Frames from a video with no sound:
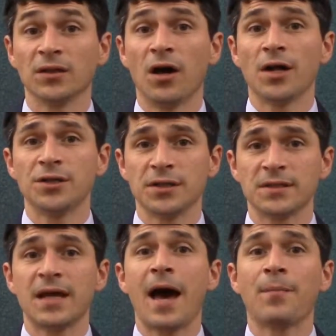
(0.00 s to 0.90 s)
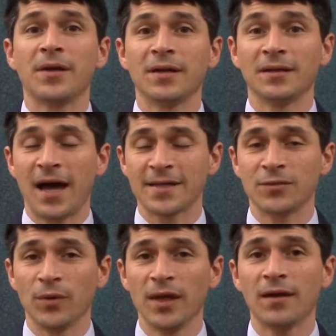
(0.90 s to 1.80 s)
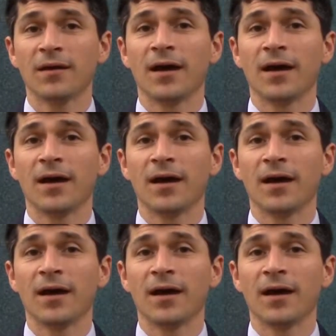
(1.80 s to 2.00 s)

launches happened last week.